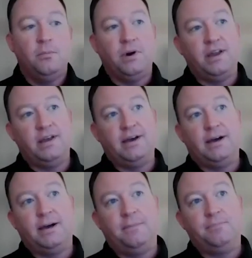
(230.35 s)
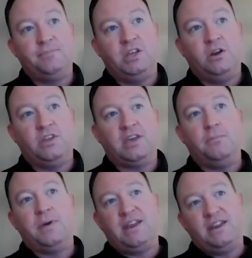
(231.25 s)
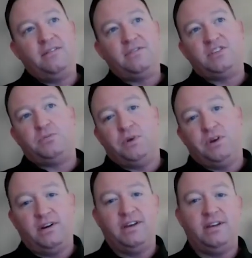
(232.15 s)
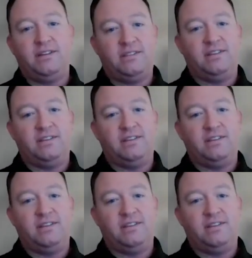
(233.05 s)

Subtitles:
But the competitive spirit,